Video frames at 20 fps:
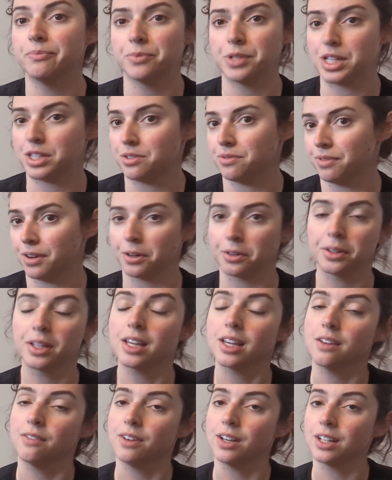It's fairly
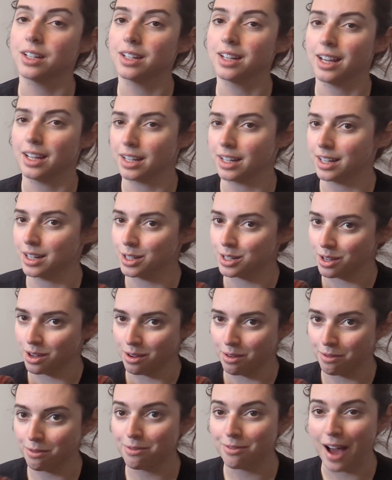even, and it is a
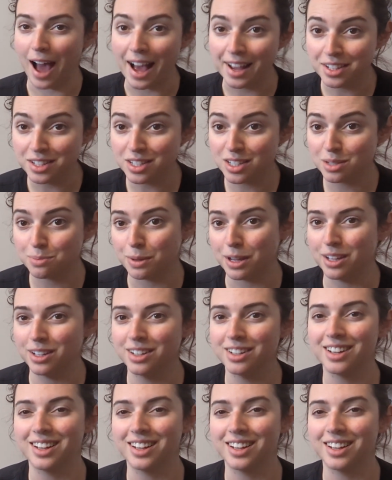fast spin,